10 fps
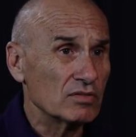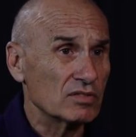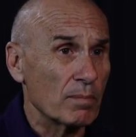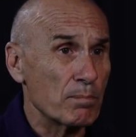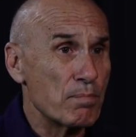
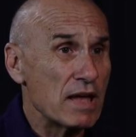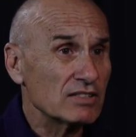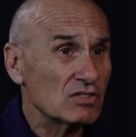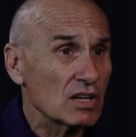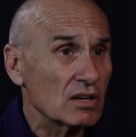the
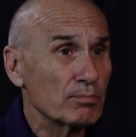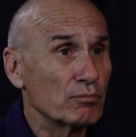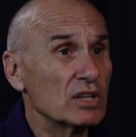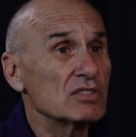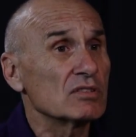basic
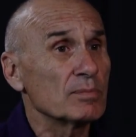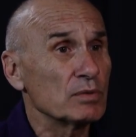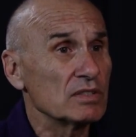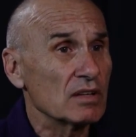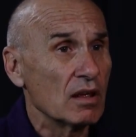
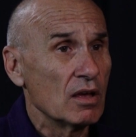principles